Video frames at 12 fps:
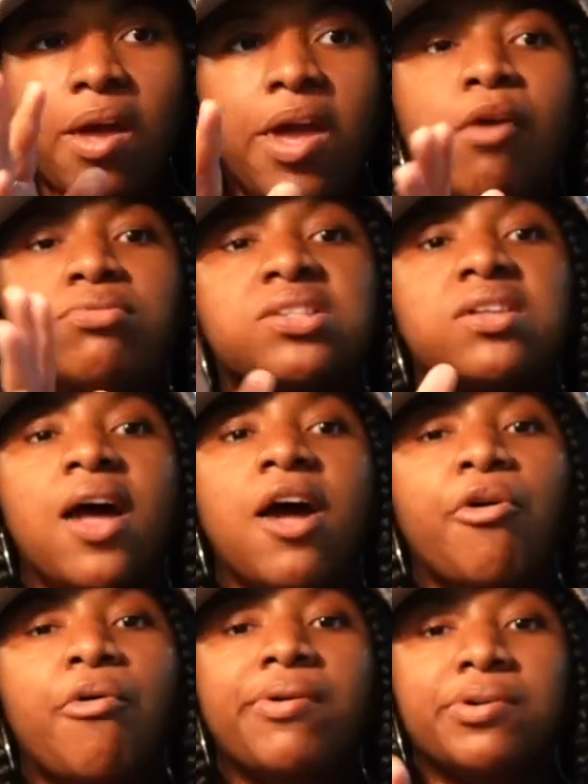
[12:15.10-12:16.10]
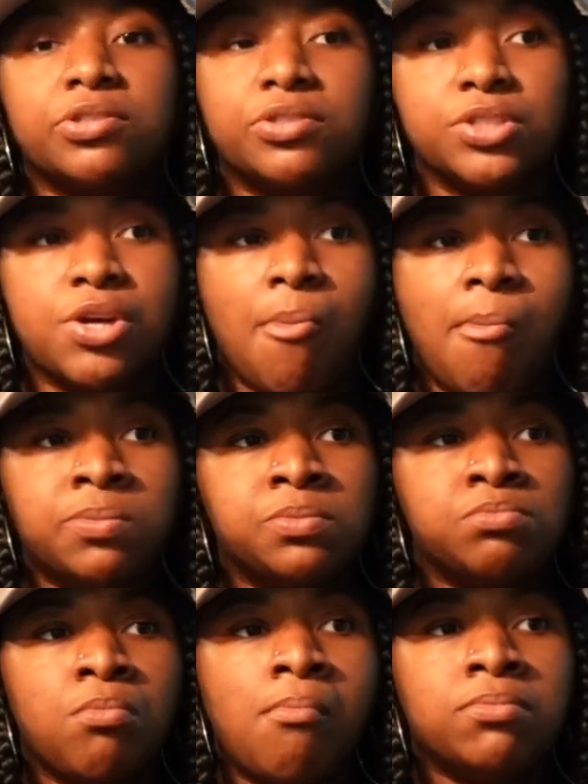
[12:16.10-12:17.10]
It was a lot going on.
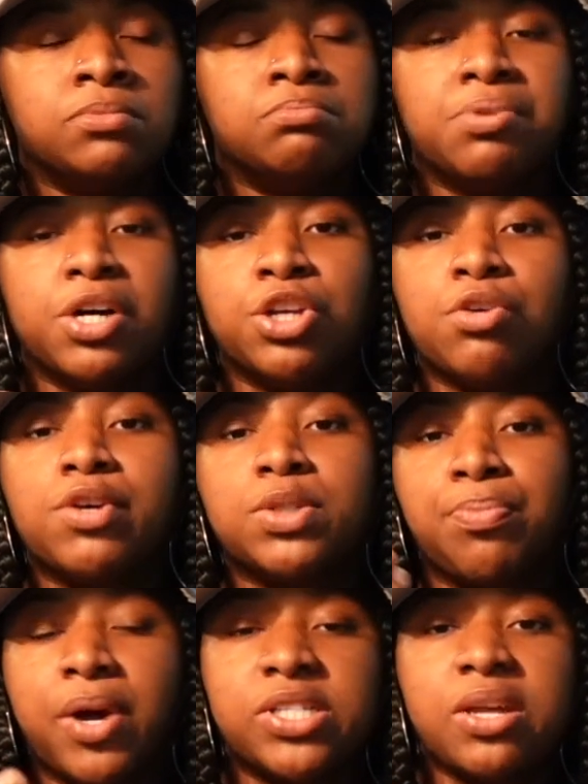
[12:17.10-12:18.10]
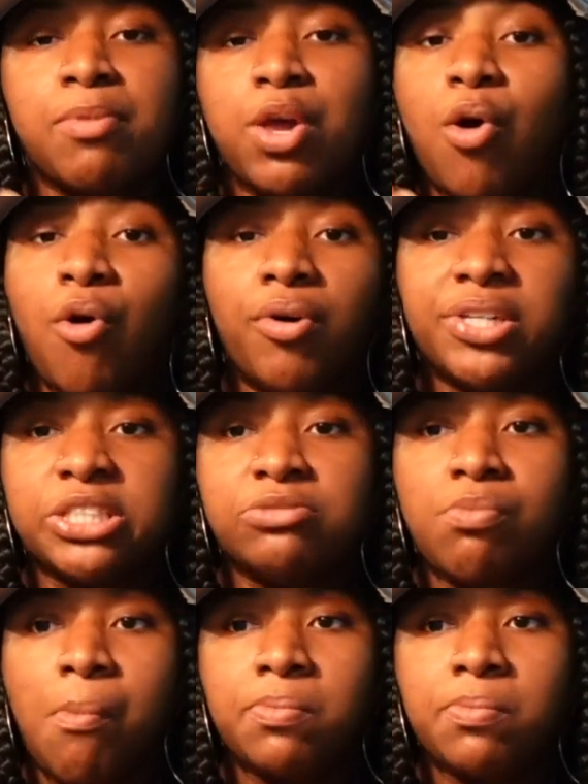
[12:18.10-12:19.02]
But you was pressing me on it,